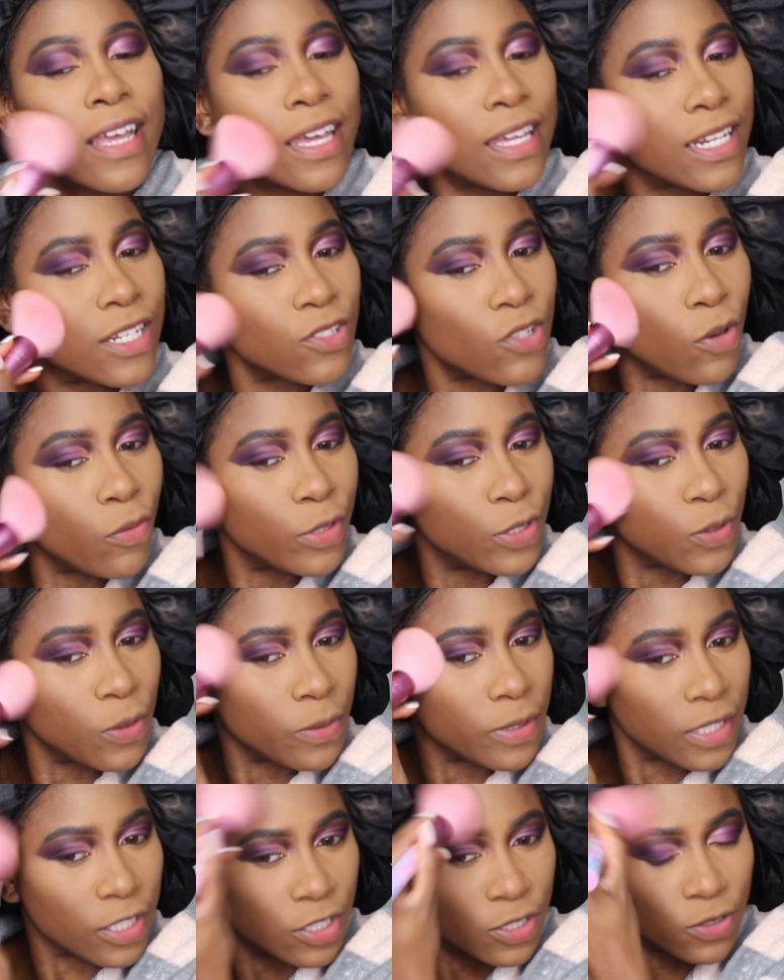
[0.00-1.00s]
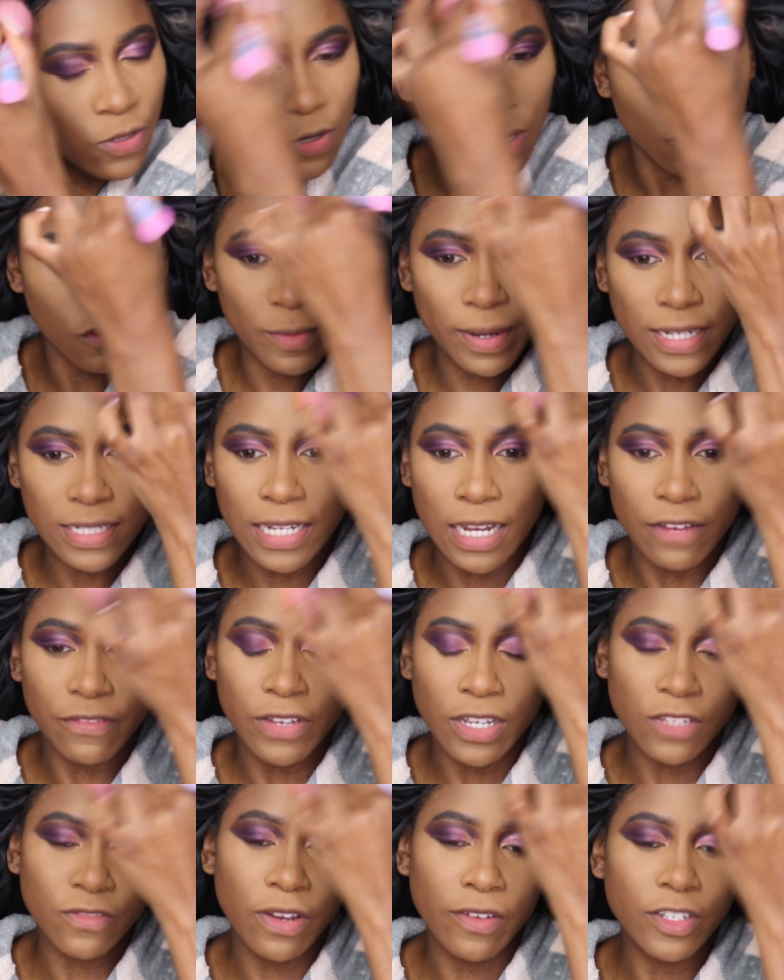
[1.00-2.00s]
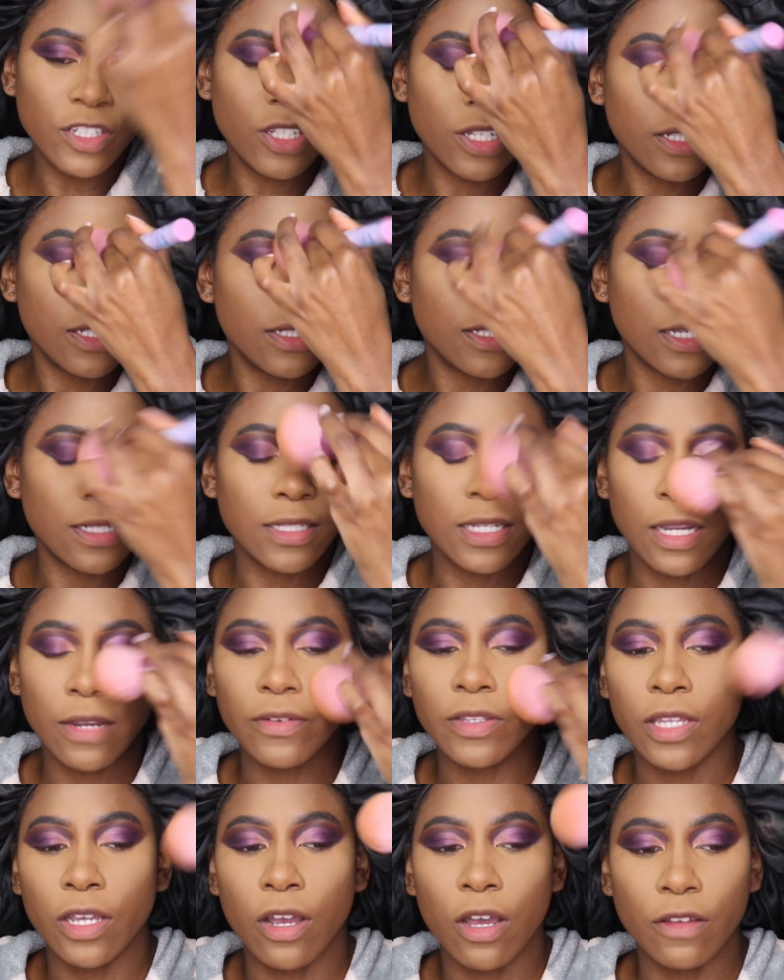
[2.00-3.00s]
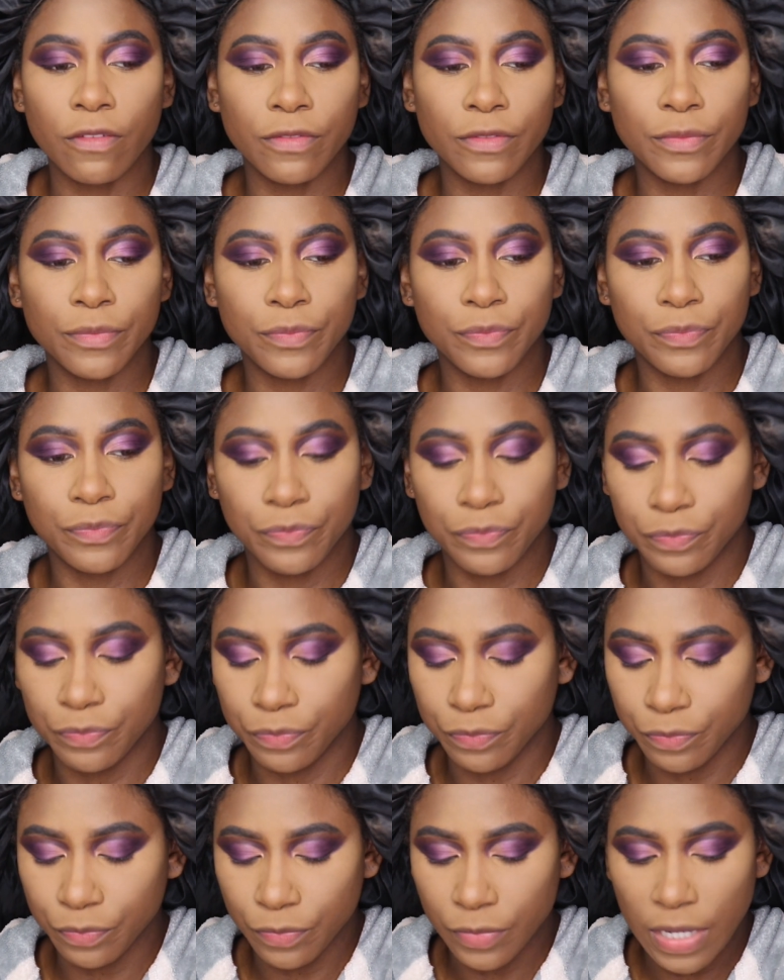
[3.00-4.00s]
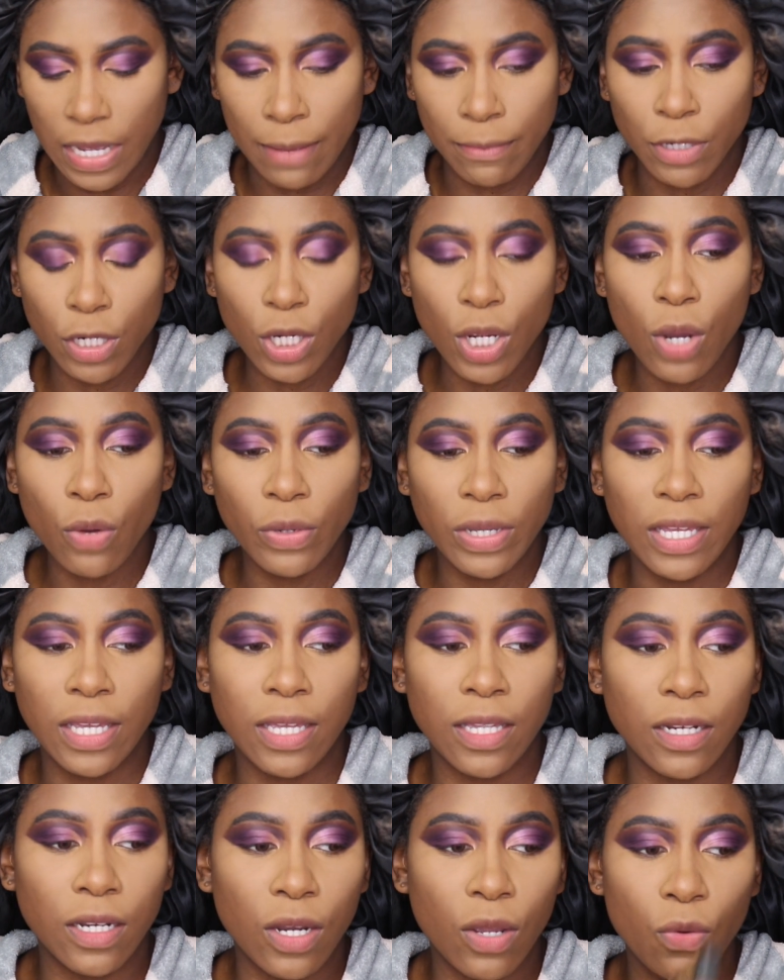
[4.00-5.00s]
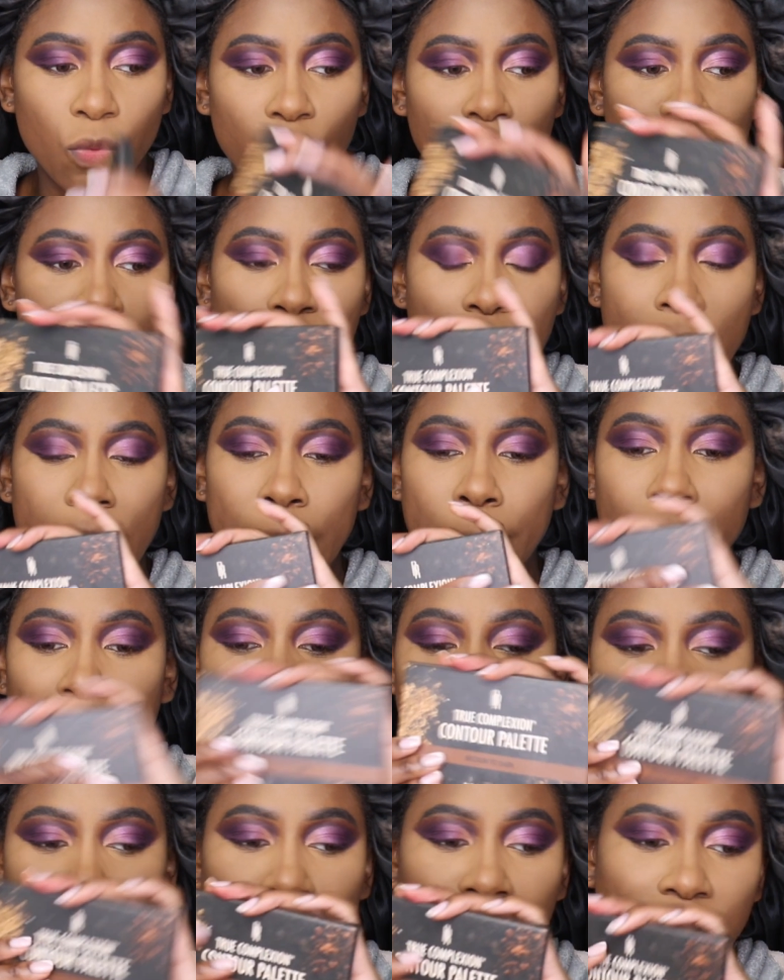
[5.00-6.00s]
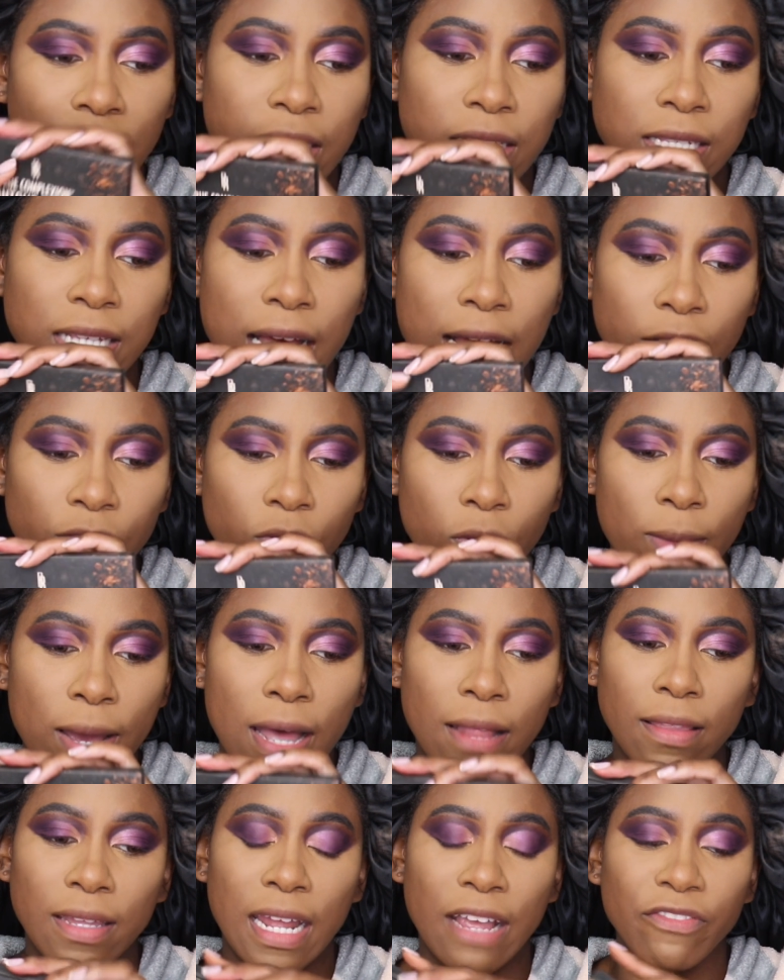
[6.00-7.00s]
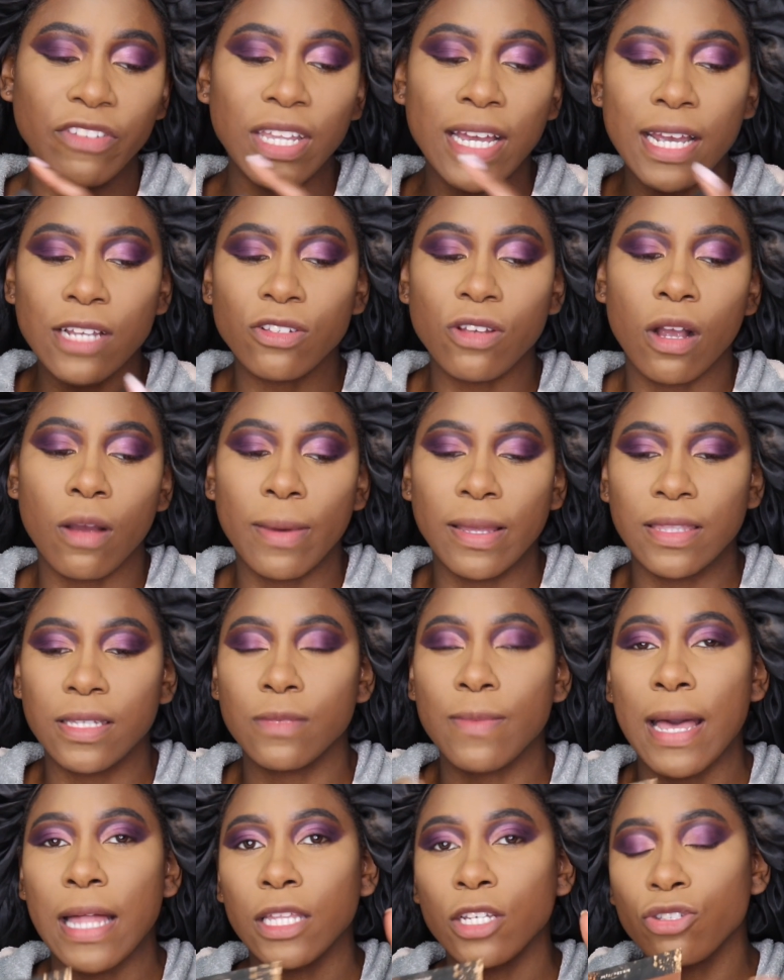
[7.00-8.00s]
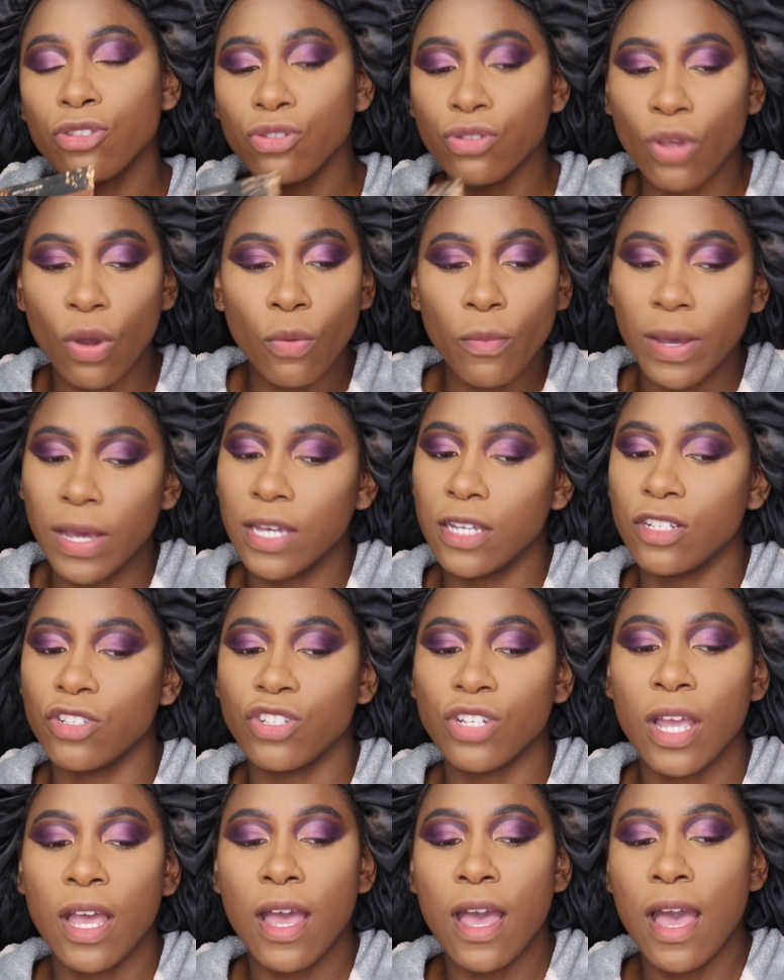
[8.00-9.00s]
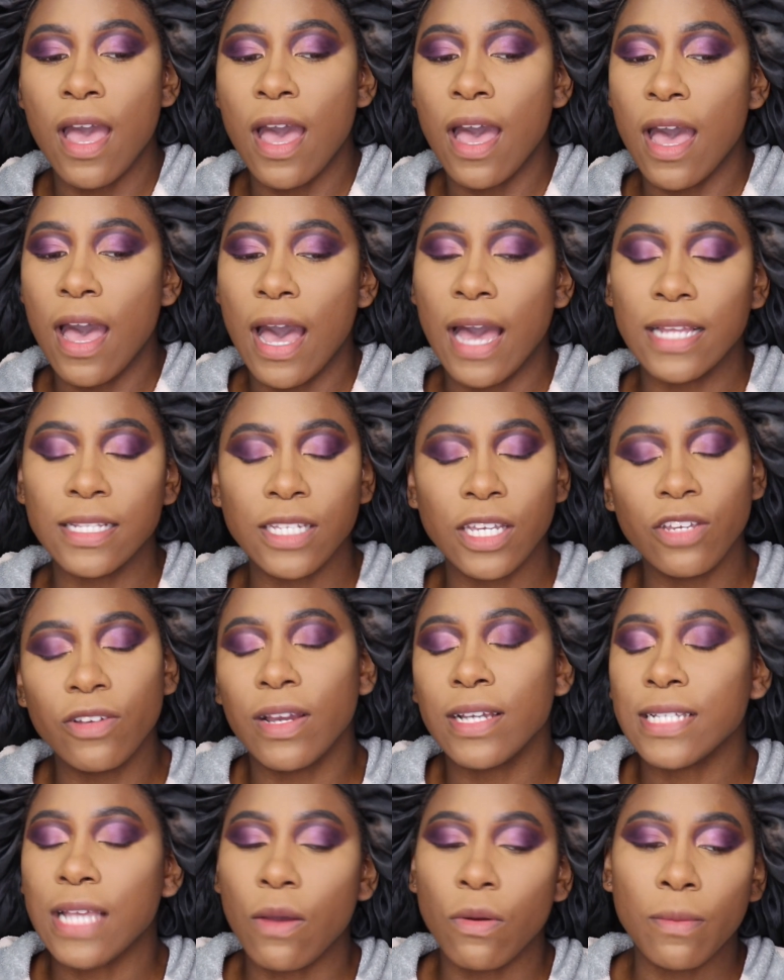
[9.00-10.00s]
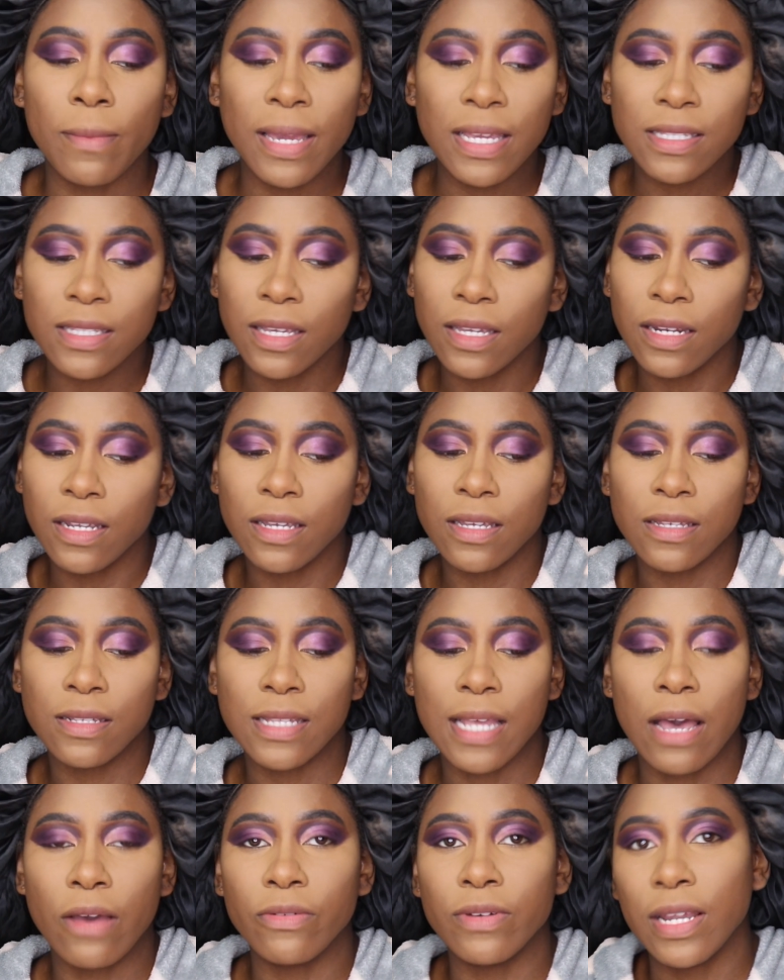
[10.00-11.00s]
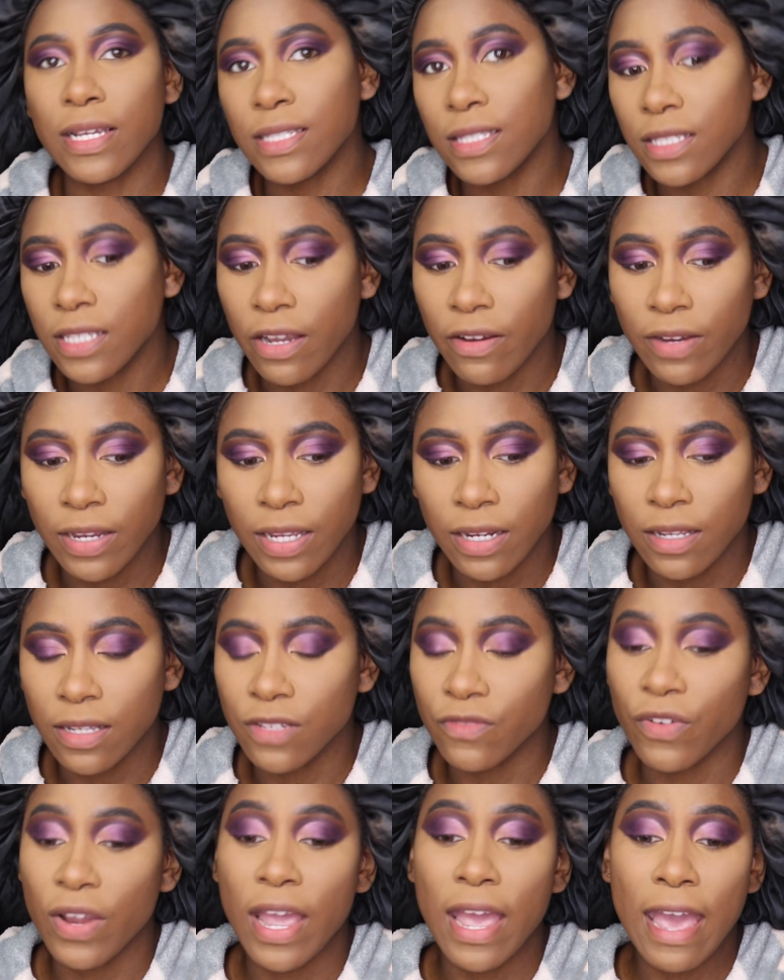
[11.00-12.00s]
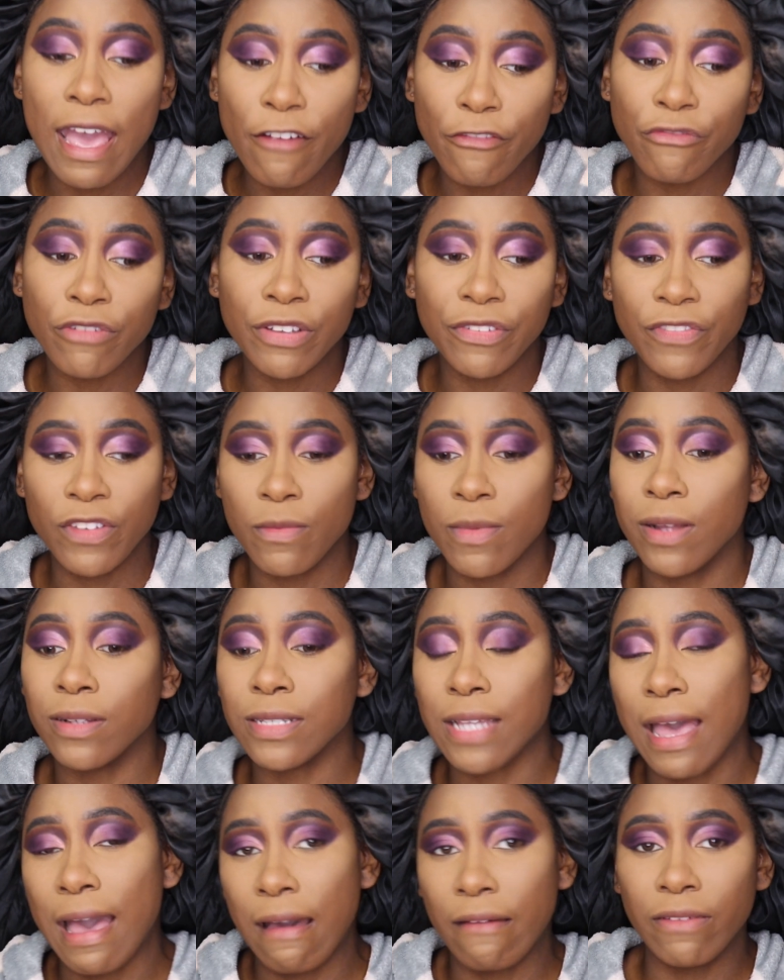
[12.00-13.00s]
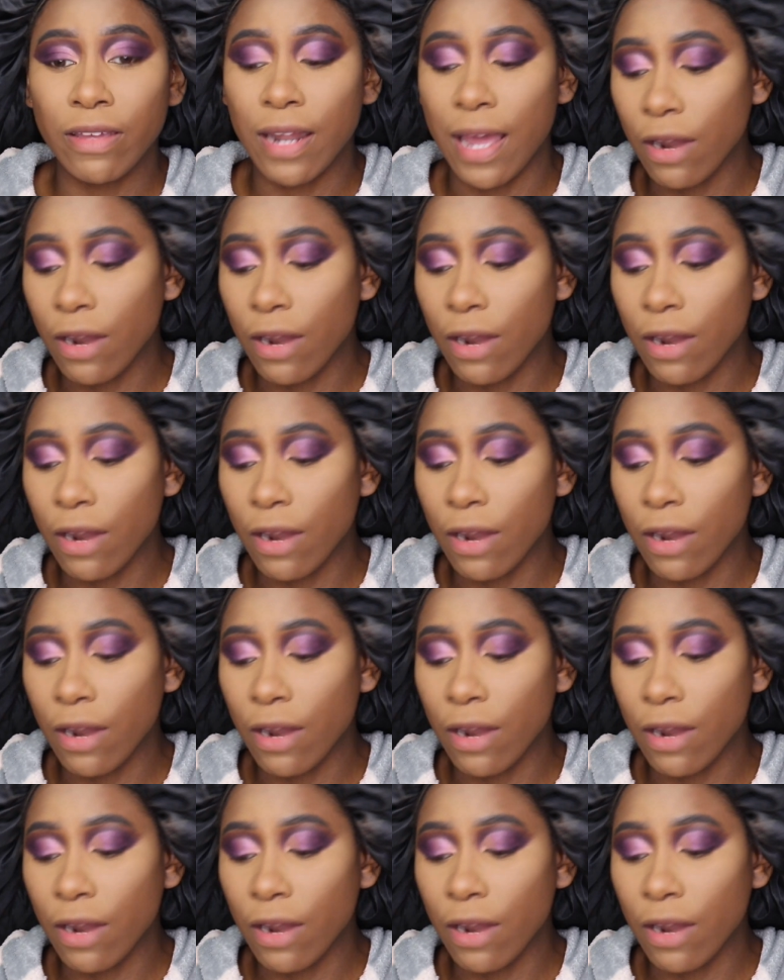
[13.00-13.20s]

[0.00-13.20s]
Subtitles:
And that's what we're doing with it. Just going over my entire face, very gently dusting everything off. I'm gonna go in with my Black Radiance contour palette. I feel like I talk about this palette so much. I tell you guys how amazing it is, how necessary it is for every female to have it.